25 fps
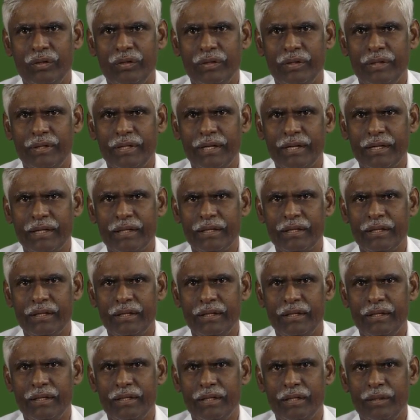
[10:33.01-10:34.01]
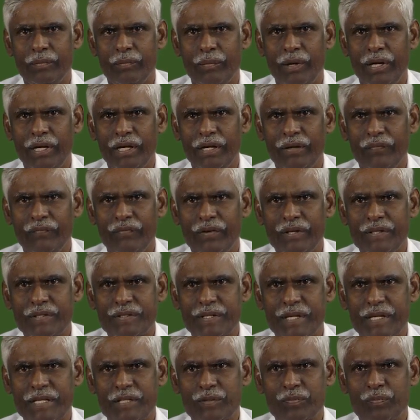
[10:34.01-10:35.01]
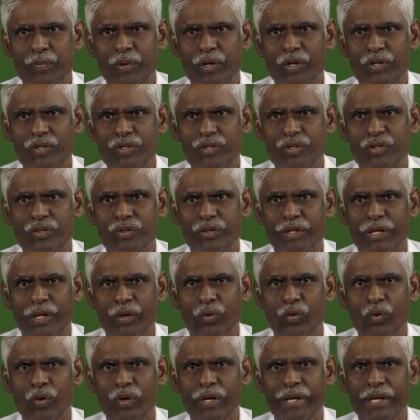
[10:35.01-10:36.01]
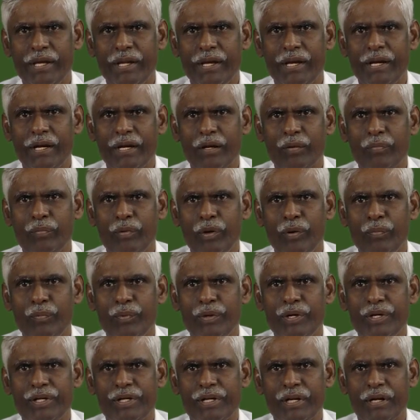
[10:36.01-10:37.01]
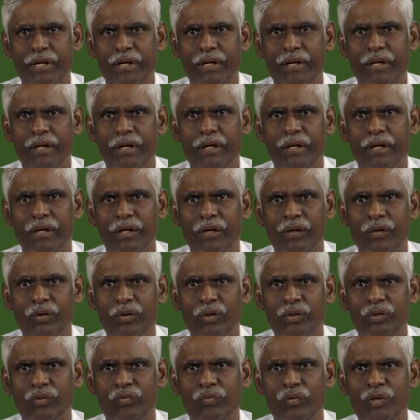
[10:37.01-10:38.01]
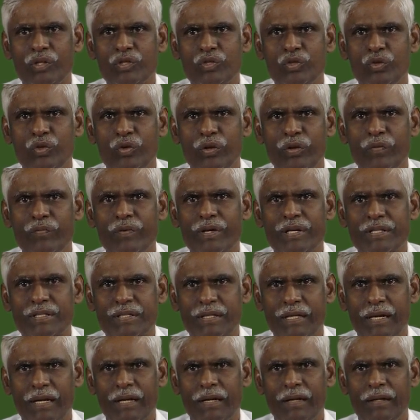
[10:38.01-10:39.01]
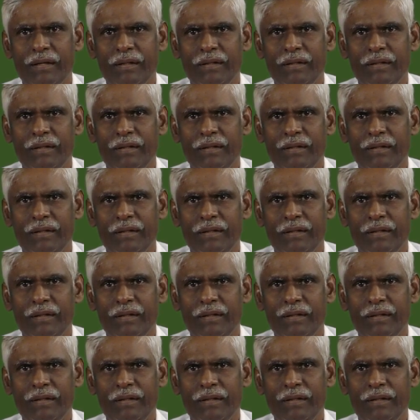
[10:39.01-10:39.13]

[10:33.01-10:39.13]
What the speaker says: that the multi-phase response to the growing rate of population growth was universal.